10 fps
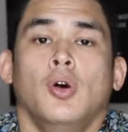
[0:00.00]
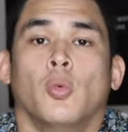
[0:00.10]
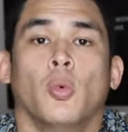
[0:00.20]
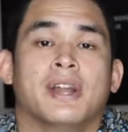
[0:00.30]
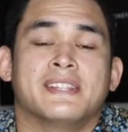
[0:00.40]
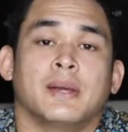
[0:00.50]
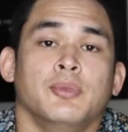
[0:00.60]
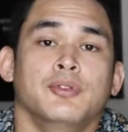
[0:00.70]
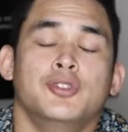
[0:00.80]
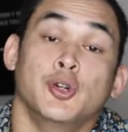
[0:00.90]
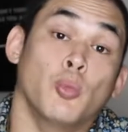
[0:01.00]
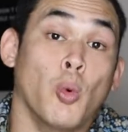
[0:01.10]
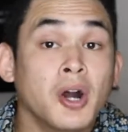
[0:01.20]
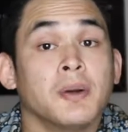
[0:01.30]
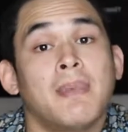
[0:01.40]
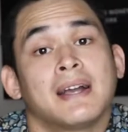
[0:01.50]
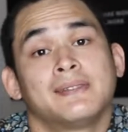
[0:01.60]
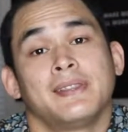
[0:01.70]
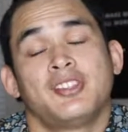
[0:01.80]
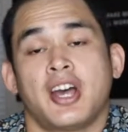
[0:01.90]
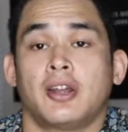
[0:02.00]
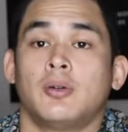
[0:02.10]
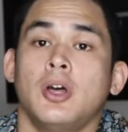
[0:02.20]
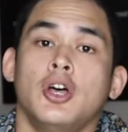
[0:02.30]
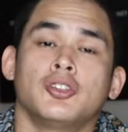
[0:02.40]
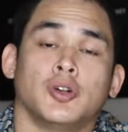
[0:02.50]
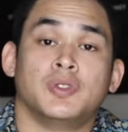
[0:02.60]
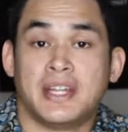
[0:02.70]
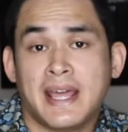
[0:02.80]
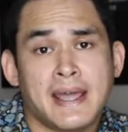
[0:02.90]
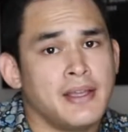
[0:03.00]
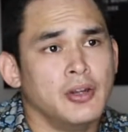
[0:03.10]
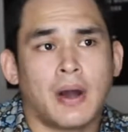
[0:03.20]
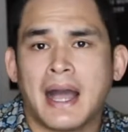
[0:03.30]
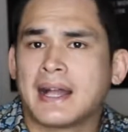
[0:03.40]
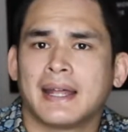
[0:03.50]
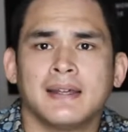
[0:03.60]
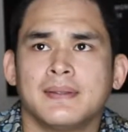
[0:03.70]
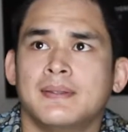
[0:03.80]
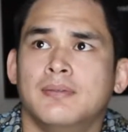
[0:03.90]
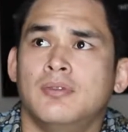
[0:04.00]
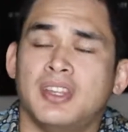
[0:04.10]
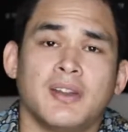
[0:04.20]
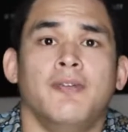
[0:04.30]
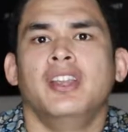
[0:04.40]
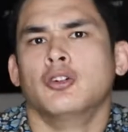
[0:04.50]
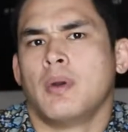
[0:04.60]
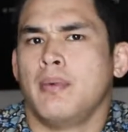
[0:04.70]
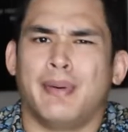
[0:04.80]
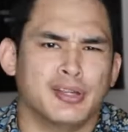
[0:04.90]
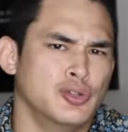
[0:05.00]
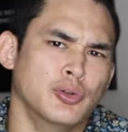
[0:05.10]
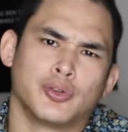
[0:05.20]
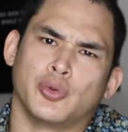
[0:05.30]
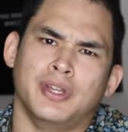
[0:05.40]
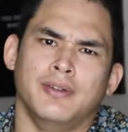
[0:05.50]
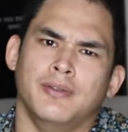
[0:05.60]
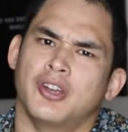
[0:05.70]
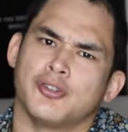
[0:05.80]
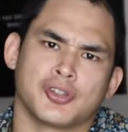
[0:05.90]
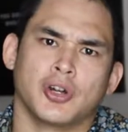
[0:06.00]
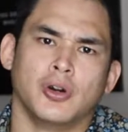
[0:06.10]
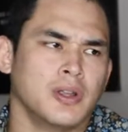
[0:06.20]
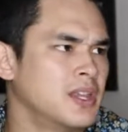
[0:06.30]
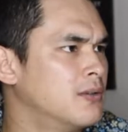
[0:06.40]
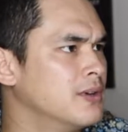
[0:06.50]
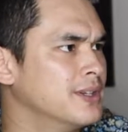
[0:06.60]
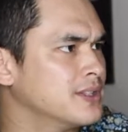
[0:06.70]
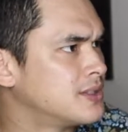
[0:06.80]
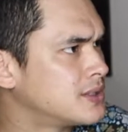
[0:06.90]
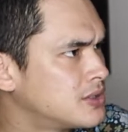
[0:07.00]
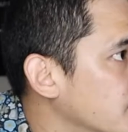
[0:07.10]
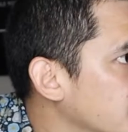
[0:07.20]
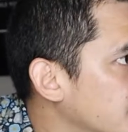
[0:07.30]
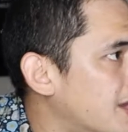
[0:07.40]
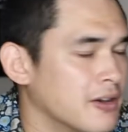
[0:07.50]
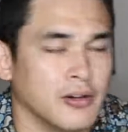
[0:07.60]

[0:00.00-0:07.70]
What is up, YouTube? Welcome back to the channel. So today, I kind of did a video maybe about 2 or 3 years ago. I think it was, I don't